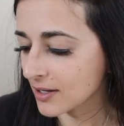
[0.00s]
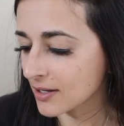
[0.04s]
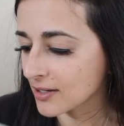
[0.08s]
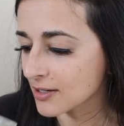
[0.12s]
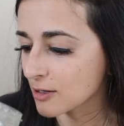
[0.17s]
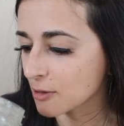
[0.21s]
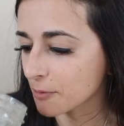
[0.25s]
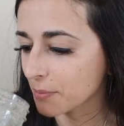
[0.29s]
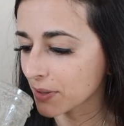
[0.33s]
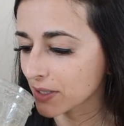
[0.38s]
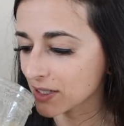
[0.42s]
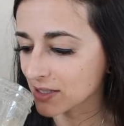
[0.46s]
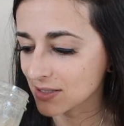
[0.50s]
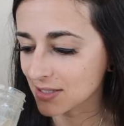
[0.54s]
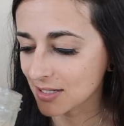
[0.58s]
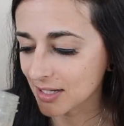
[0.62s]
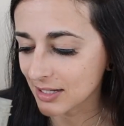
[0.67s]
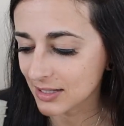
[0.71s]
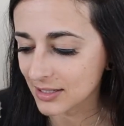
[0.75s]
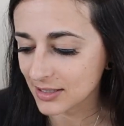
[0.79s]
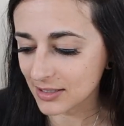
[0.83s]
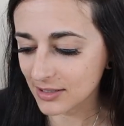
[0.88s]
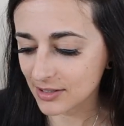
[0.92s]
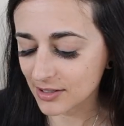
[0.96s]
No pun
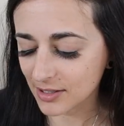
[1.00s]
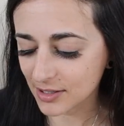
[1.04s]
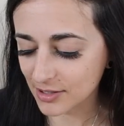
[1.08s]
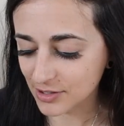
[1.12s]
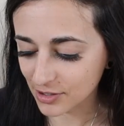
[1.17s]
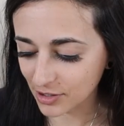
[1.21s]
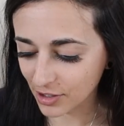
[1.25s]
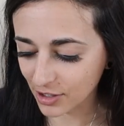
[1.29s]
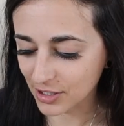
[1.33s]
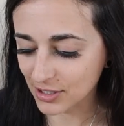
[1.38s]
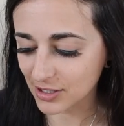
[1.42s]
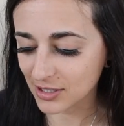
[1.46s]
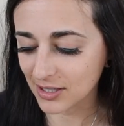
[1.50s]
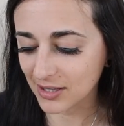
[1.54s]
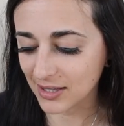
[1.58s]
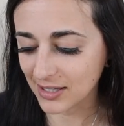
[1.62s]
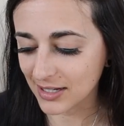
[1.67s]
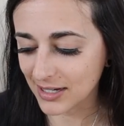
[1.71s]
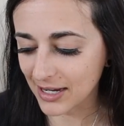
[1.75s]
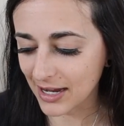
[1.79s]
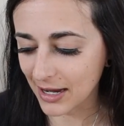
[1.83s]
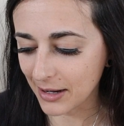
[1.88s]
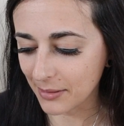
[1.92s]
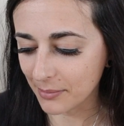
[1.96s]
intended. Sorry to
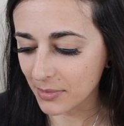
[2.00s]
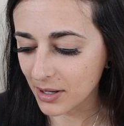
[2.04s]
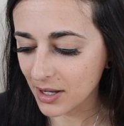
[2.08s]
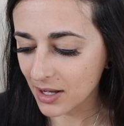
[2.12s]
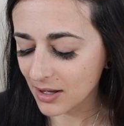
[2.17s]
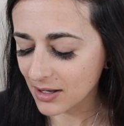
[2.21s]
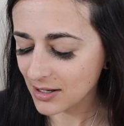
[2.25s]
the name.